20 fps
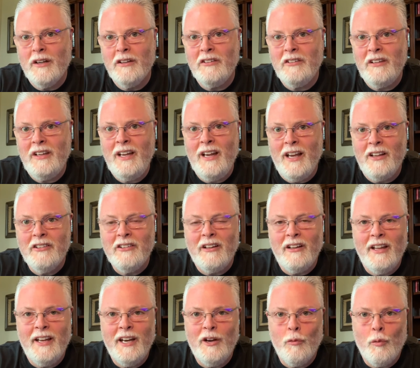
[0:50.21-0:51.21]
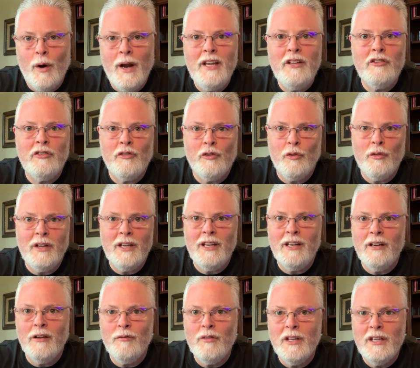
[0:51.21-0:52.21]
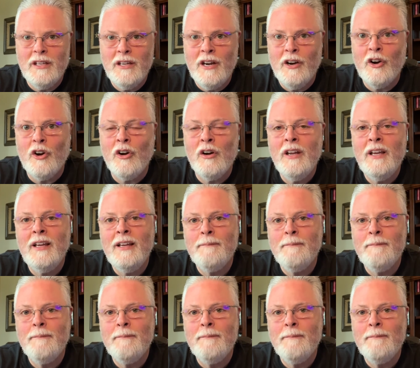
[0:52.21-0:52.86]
see escalating rates through the end of the year.